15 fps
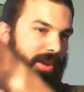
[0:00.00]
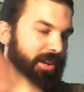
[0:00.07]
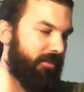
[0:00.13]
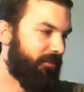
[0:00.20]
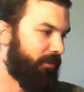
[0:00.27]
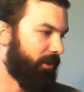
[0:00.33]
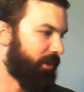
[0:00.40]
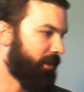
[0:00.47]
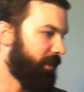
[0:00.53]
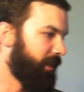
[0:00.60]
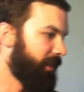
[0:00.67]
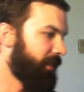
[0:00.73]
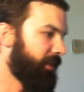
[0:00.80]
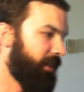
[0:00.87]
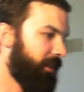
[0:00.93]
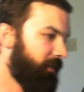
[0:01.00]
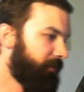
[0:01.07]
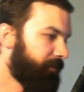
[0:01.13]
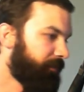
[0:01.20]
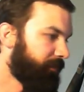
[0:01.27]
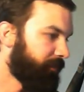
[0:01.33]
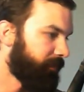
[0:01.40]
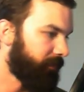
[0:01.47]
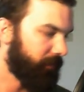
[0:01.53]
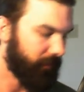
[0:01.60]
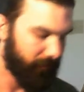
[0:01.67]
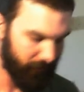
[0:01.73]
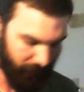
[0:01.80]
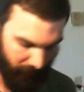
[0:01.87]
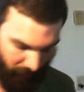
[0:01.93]
unfortunately, so
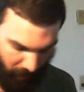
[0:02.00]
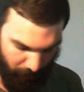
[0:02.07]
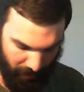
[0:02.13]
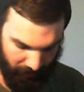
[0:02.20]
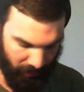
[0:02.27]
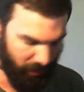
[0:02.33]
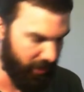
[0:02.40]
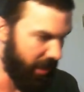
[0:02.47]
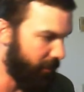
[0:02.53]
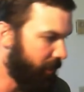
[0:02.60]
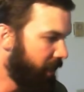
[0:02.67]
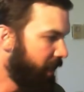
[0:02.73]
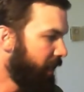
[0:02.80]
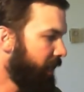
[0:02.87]
it's a bit of a shame.